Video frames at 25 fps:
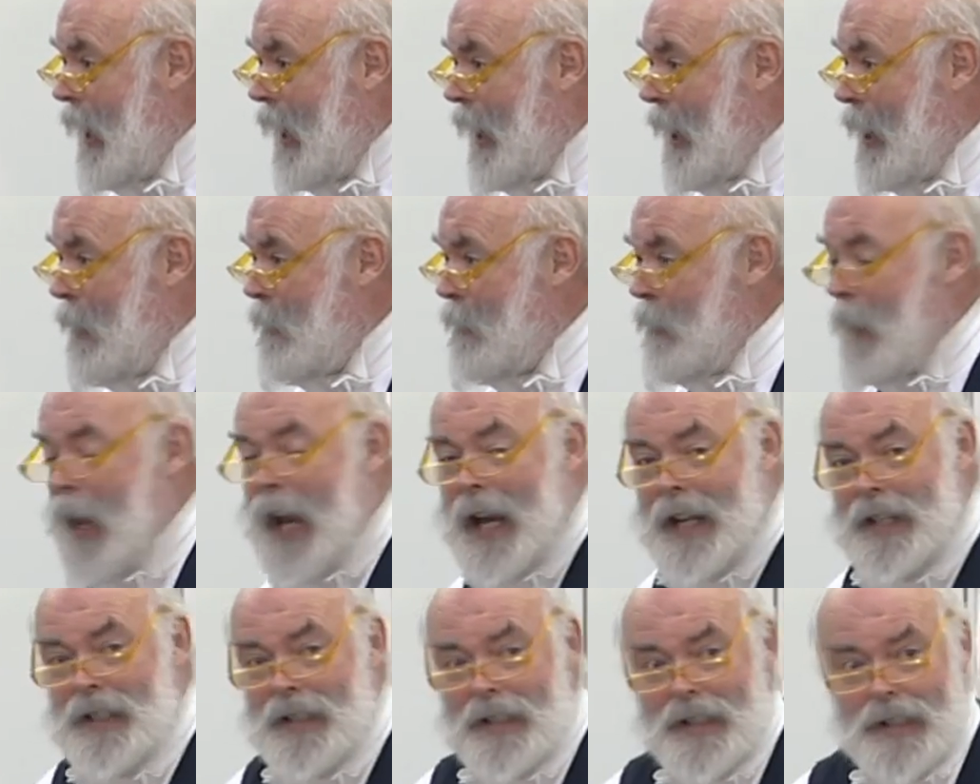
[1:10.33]
Um,
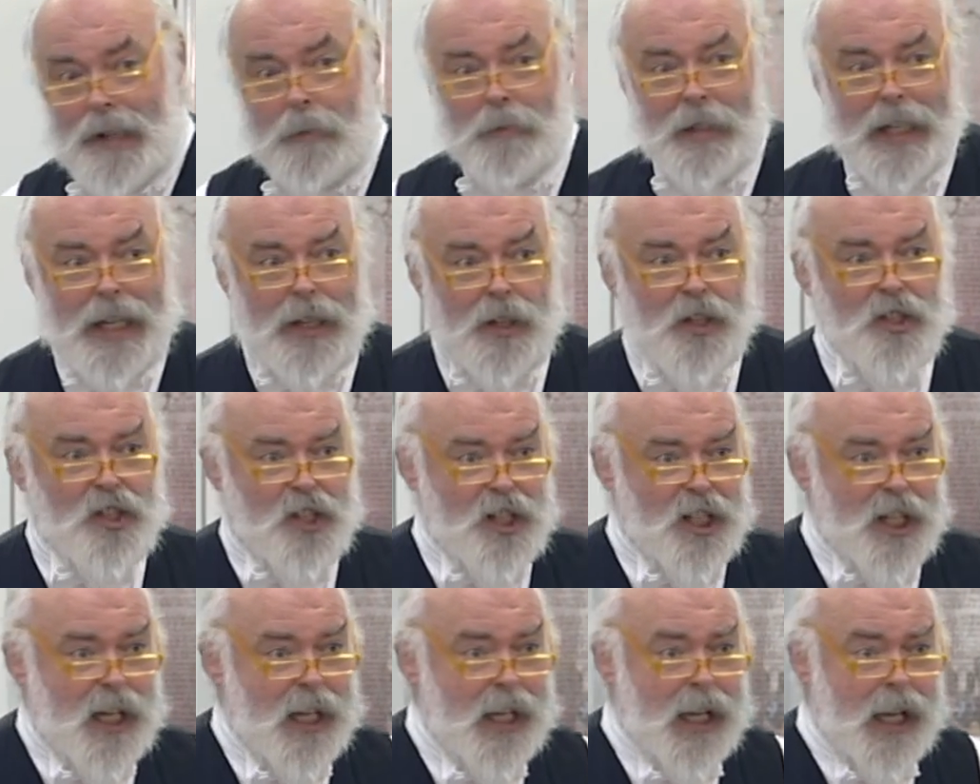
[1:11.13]
and something else
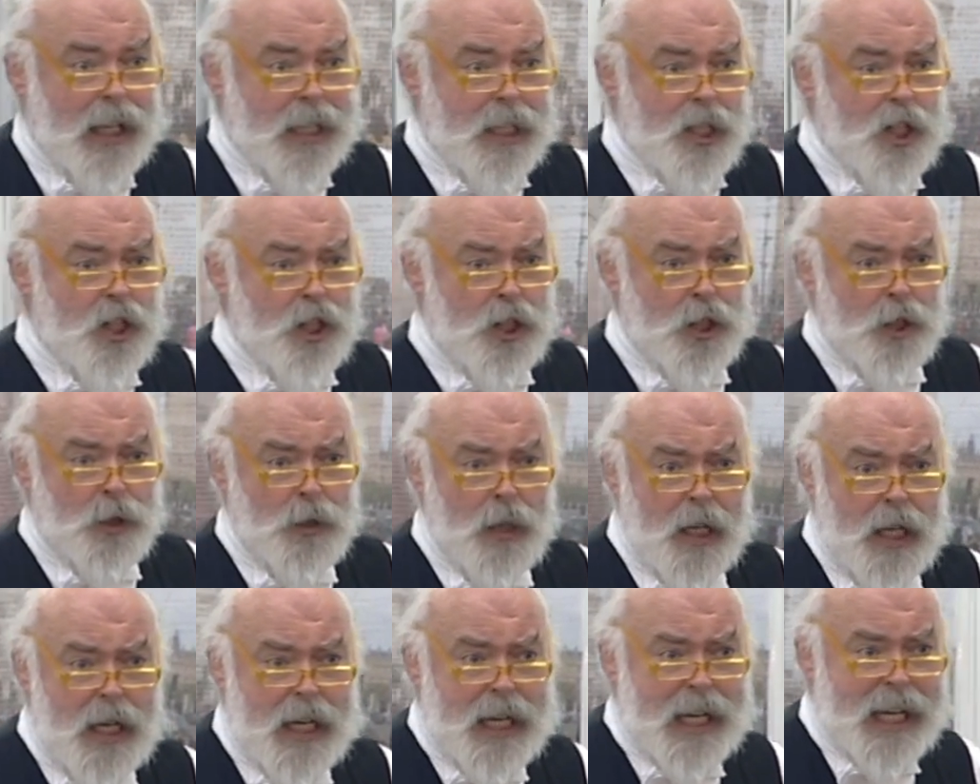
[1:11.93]
that I like to
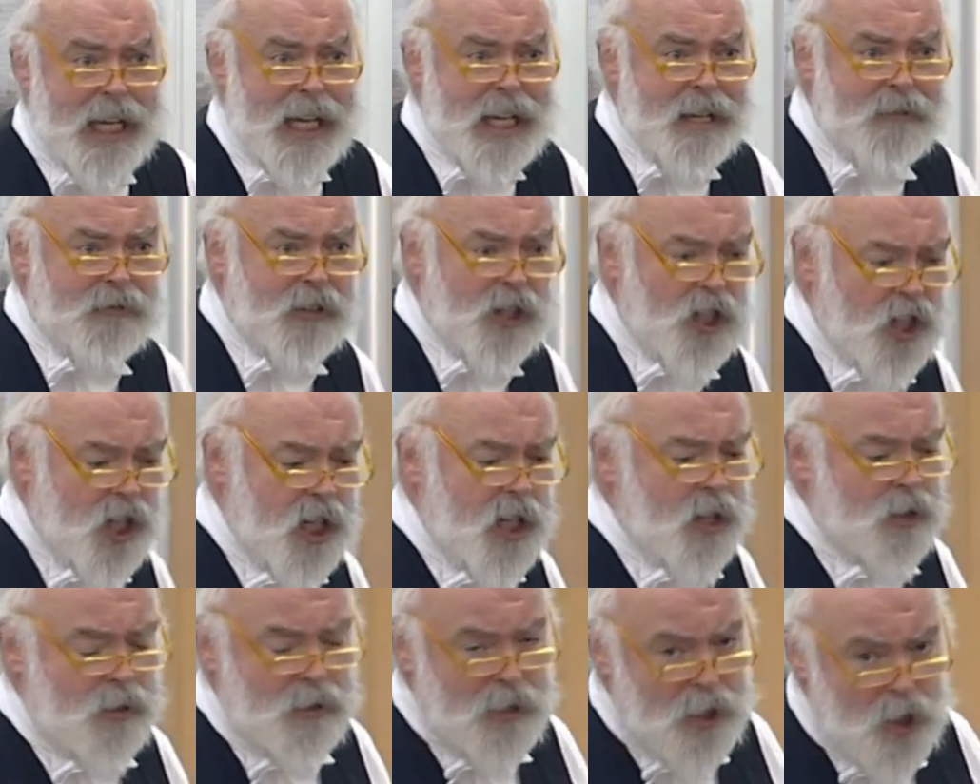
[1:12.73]
do, even
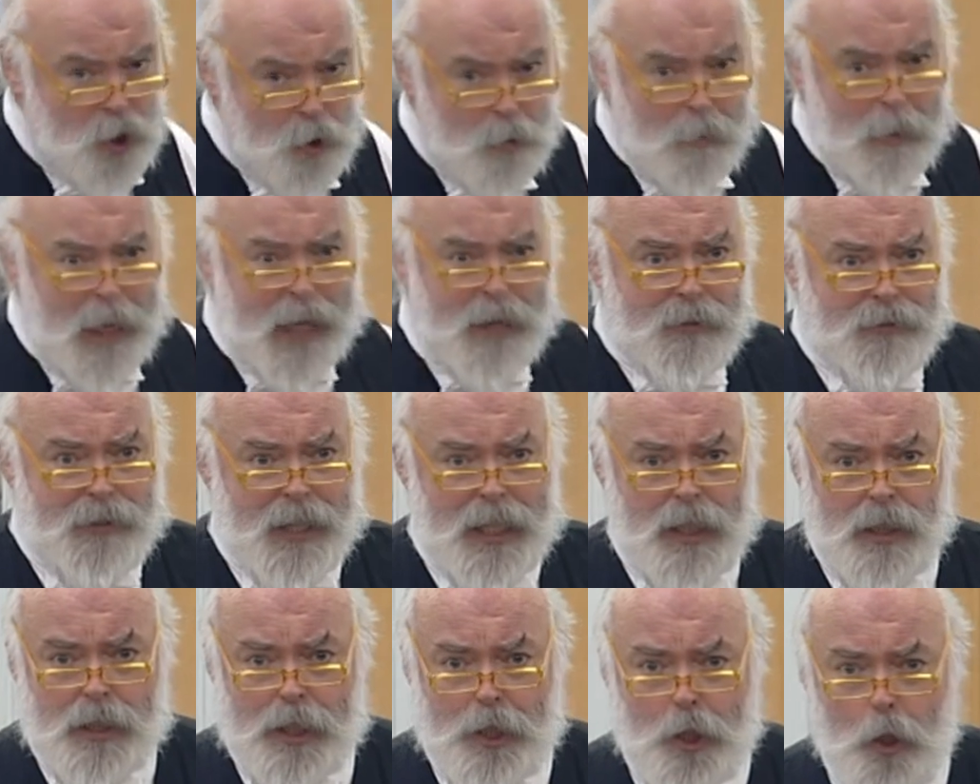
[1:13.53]
though you may
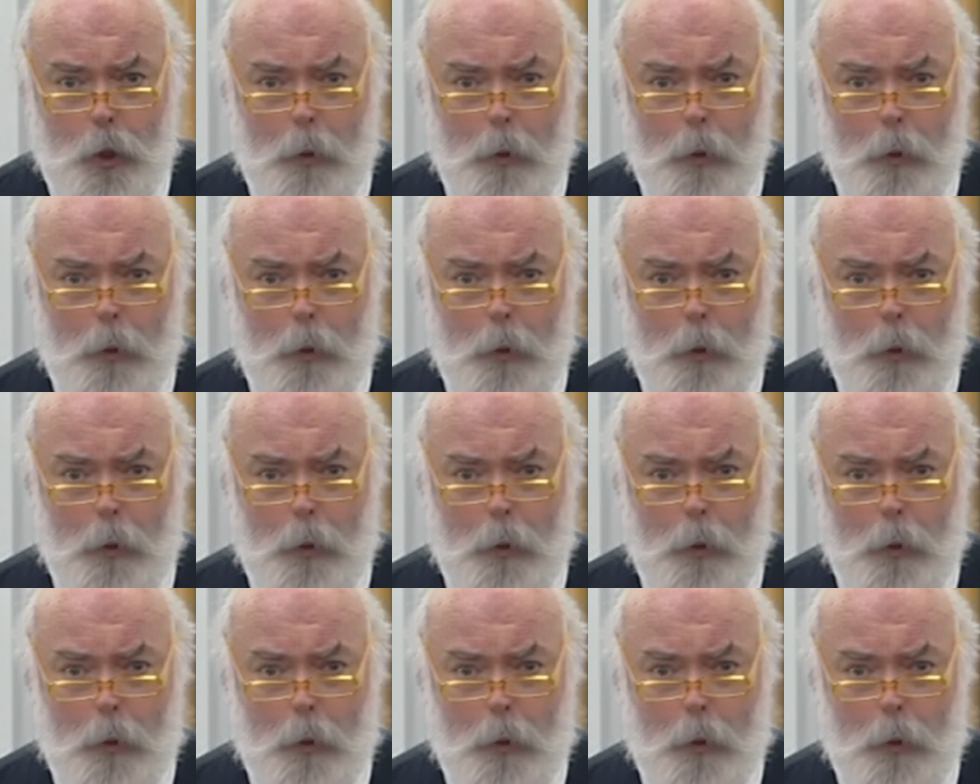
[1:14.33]
feel that